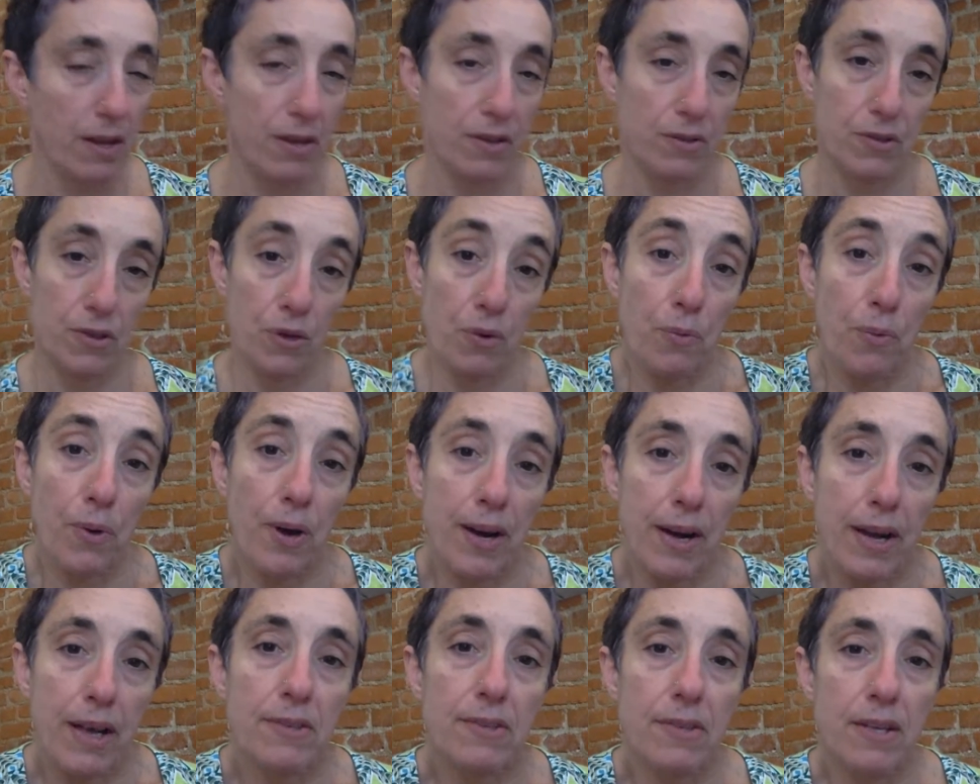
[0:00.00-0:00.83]
So what
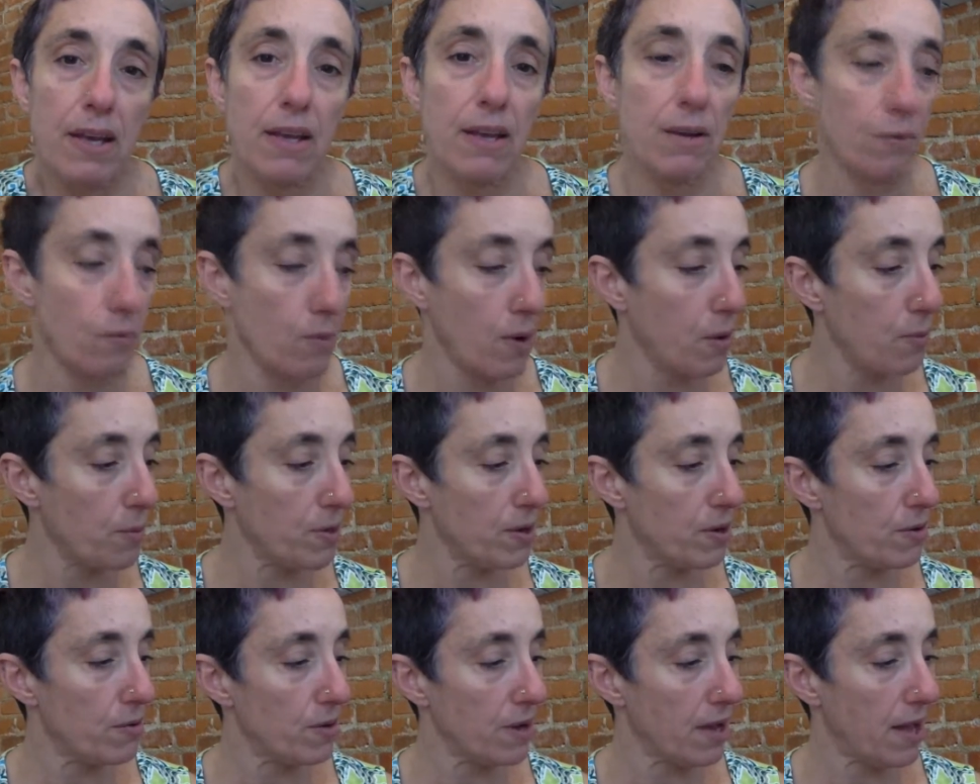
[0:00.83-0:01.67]
is it? Well, we
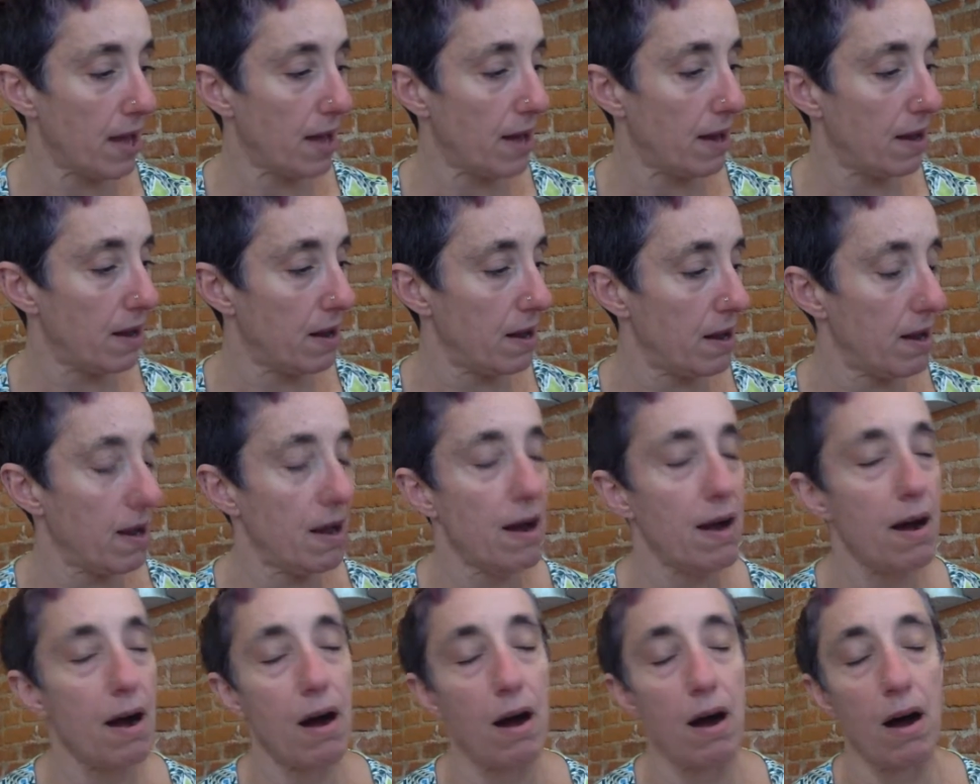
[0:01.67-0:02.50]
don't get
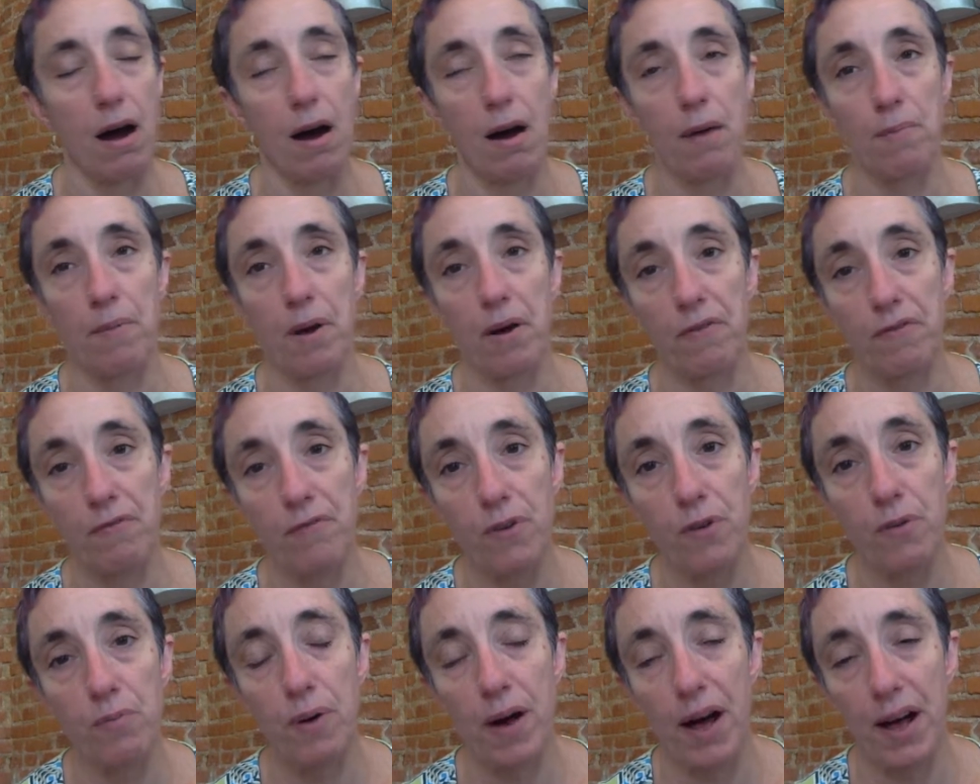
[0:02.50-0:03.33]
a
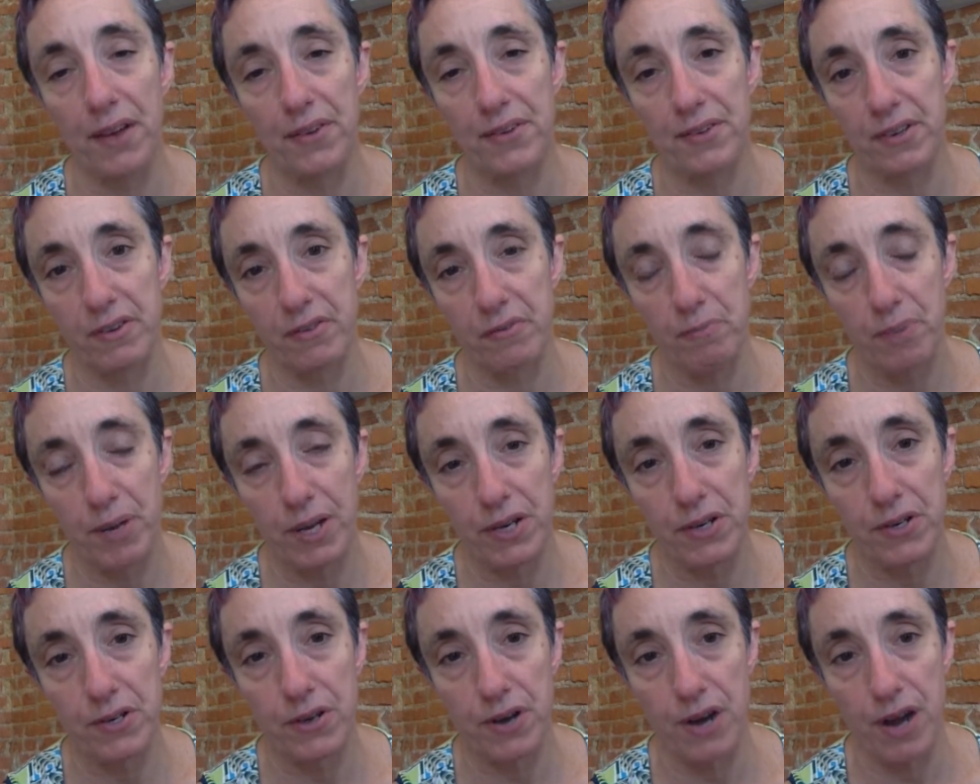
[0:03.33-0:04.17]
full positive
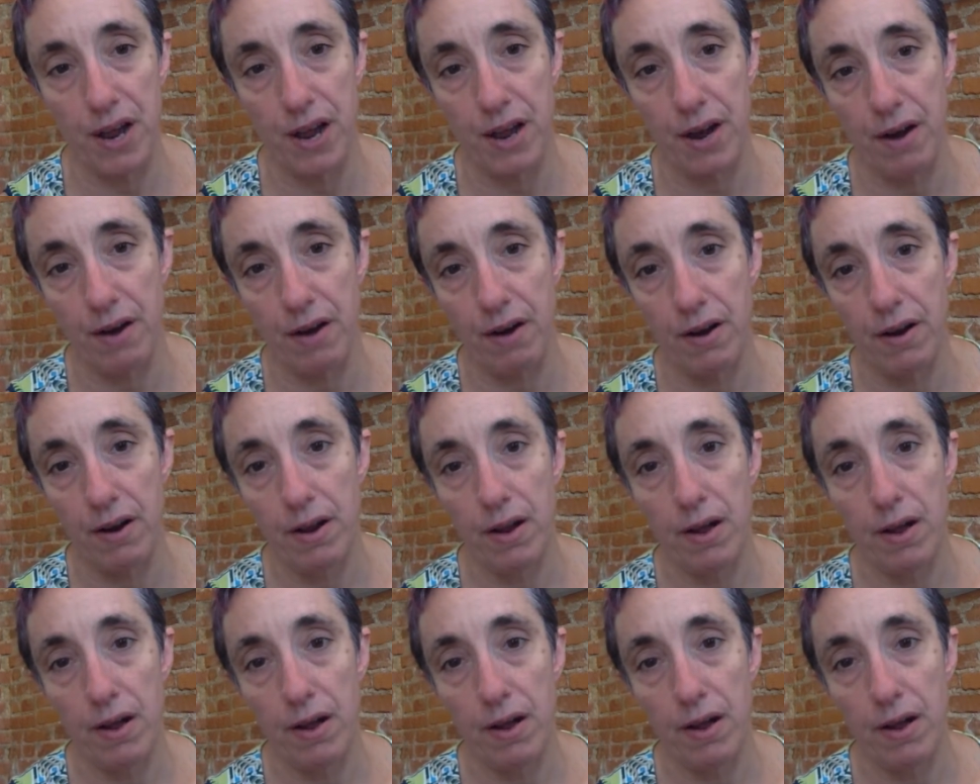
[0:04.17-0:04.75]
picture here,